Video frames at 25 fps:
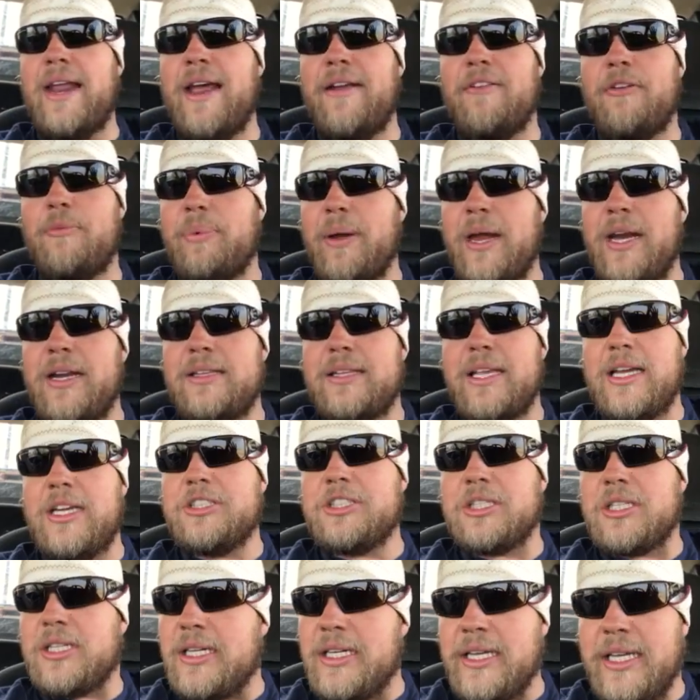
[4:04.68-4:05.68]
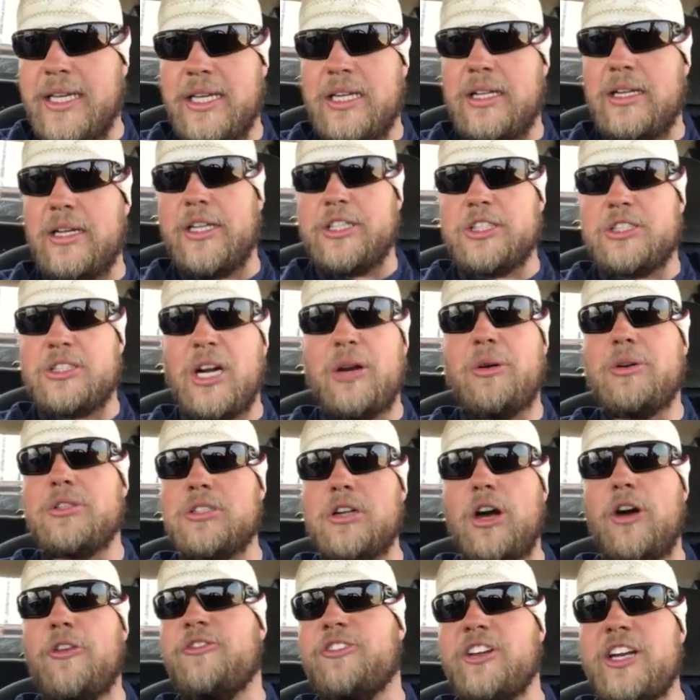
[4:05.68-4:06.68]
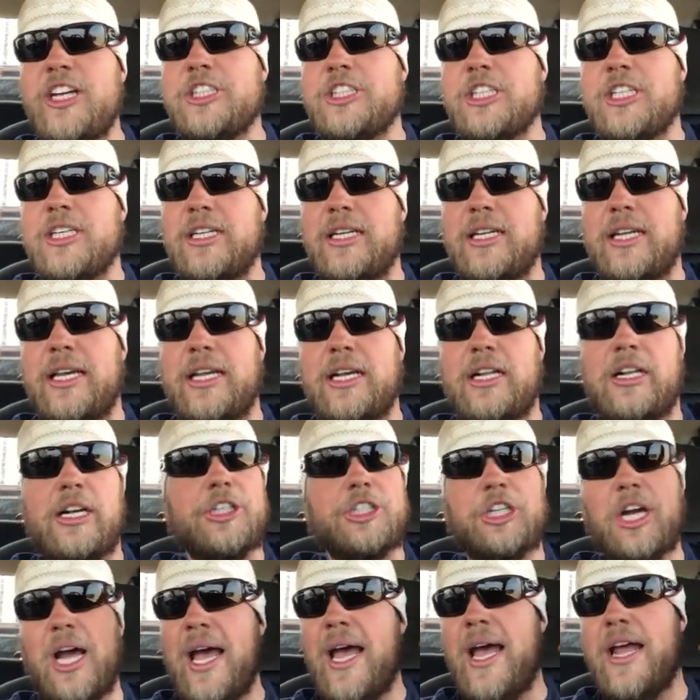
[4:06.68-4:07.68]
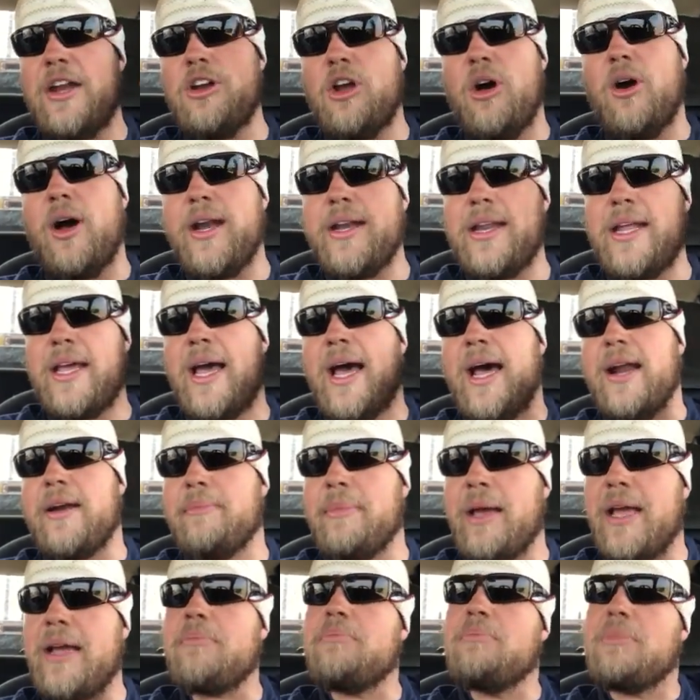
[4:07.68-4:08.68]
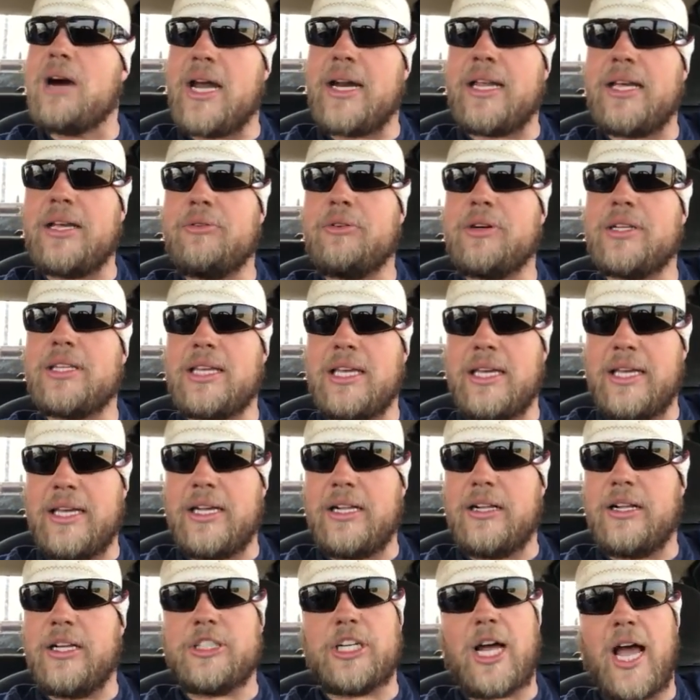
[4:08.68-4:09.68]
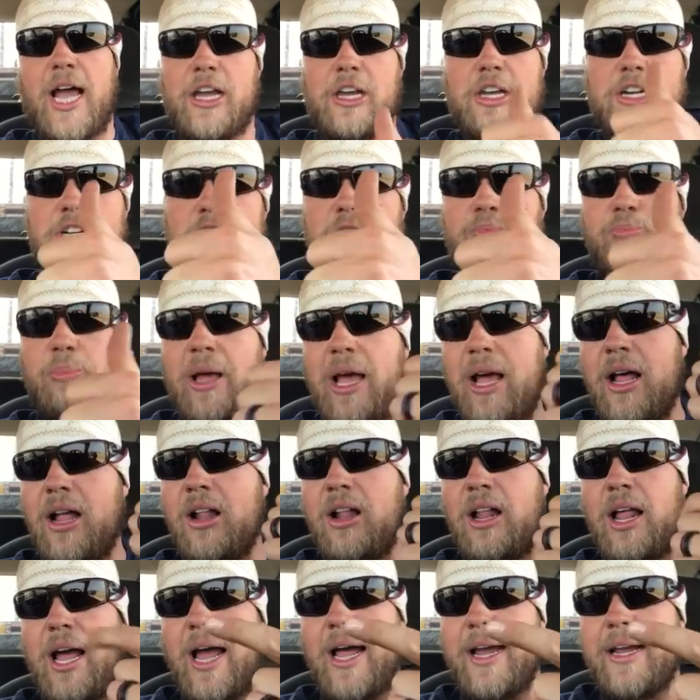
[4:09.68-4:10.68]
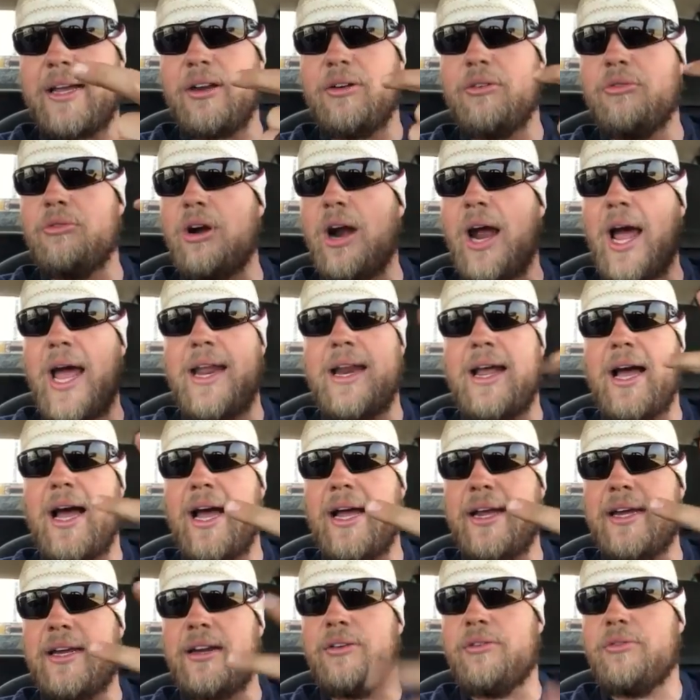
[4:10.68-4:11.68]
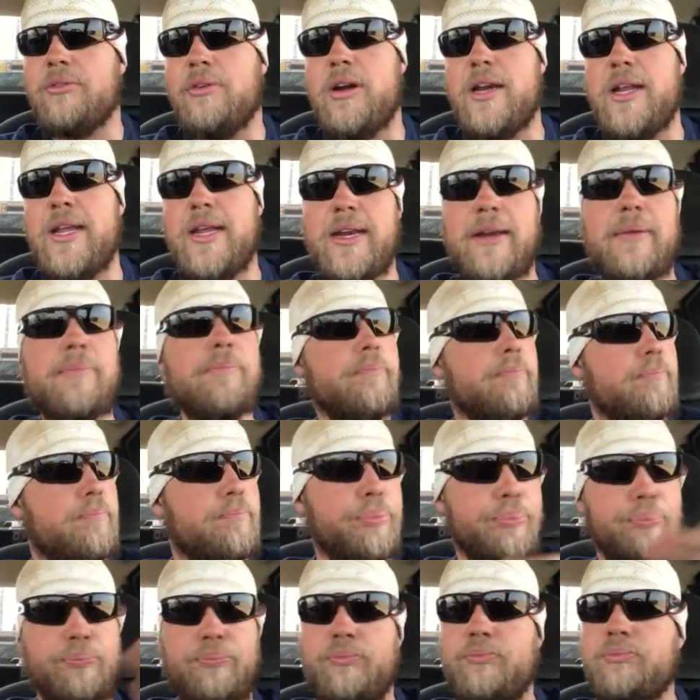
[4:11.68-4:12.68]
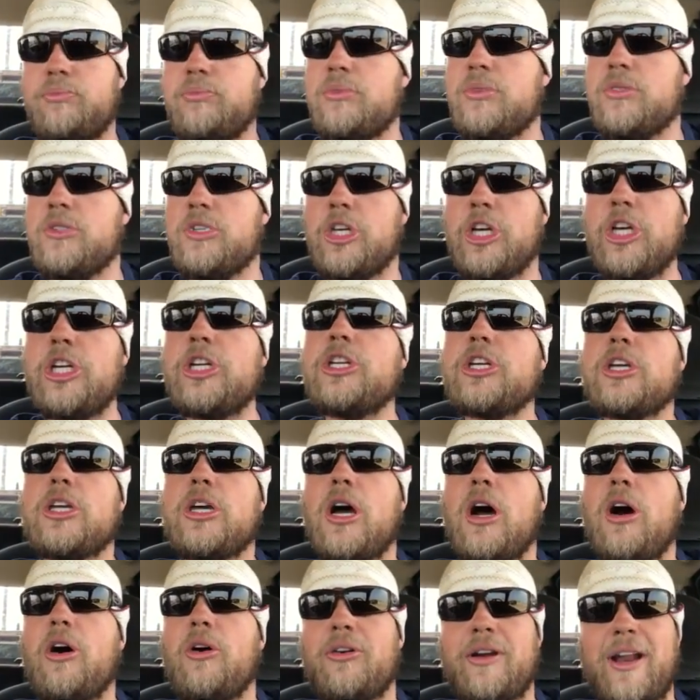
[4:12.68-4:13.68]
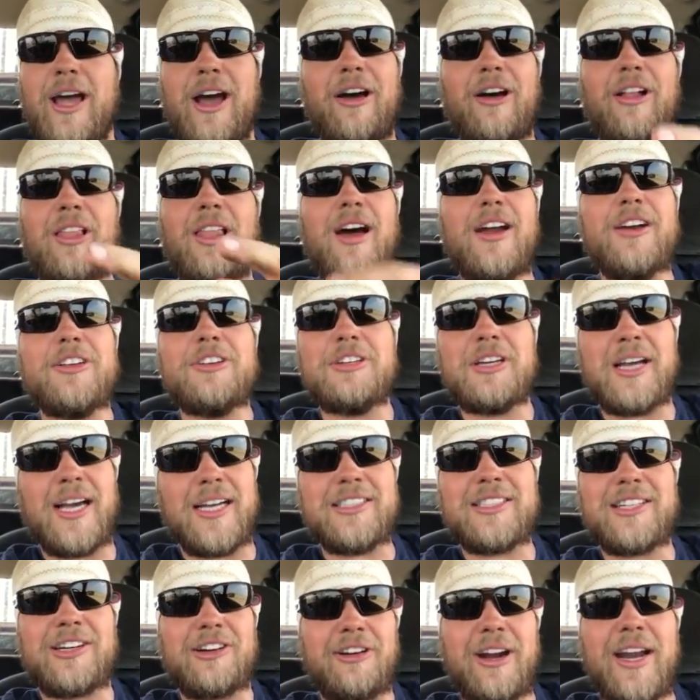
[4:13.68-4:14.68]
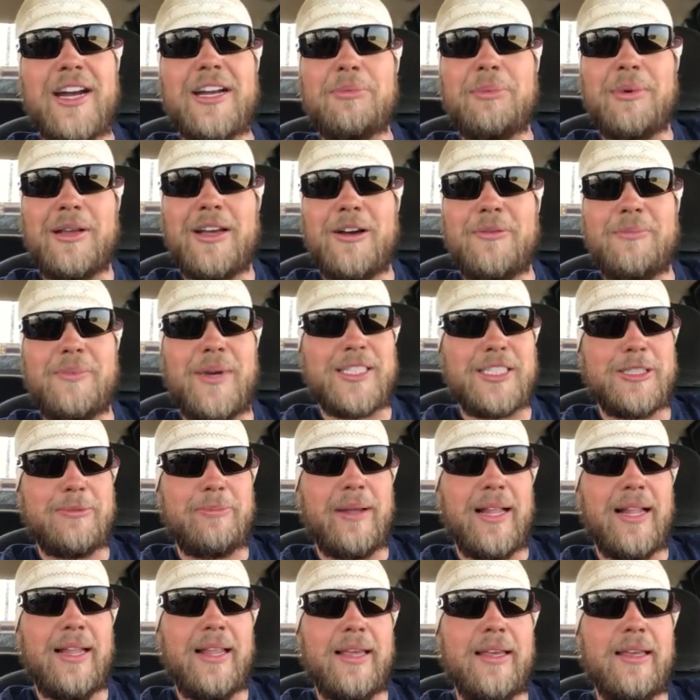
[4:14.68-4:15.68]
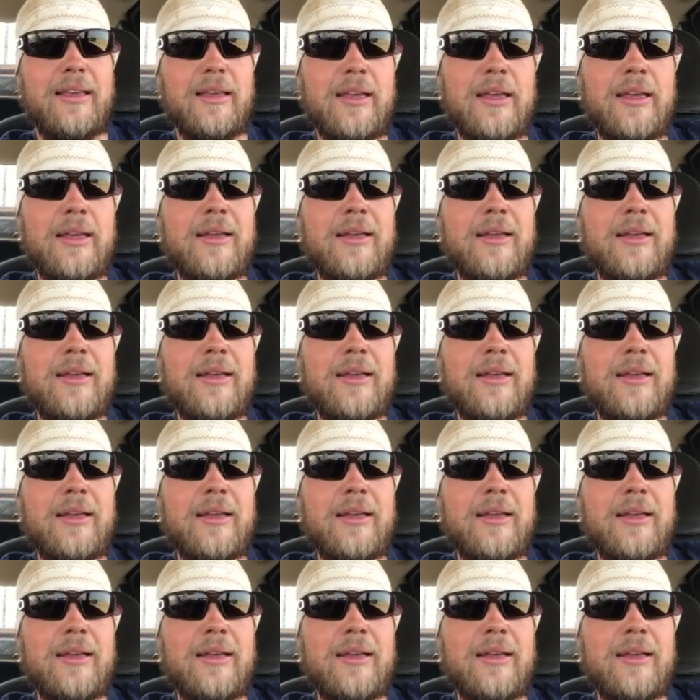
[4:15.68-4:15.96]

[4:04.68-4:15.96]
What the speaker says: never paid attention in English. There was no vision in English. I had no idea how to make money with English. I could spell, I can write, I can read. Good to go. Now, a lot of you guys correct me on my spelling.